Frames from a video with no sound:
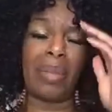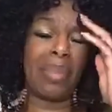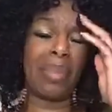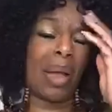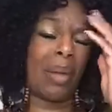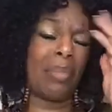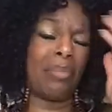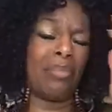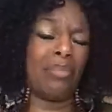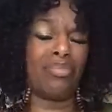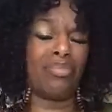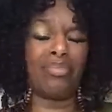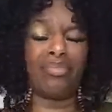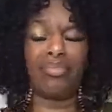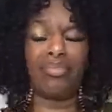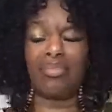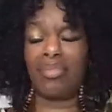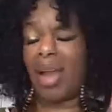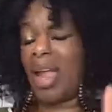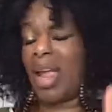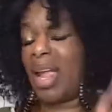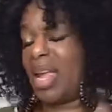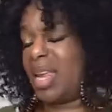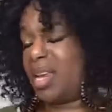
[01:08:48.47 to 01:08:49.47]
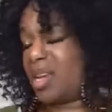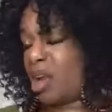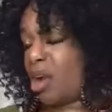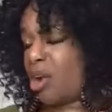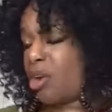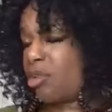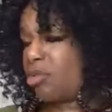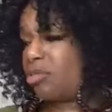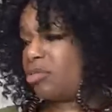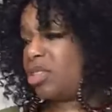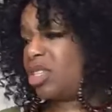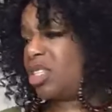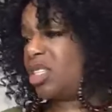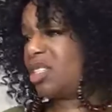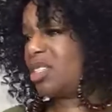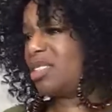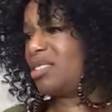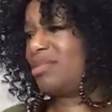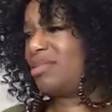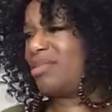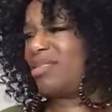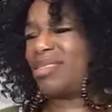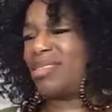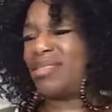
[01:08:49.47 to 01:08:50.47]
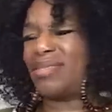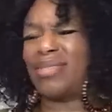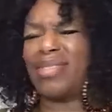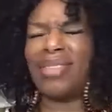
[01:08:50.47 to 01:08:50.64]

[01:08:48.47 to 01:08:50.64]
Make my brain hurt. Just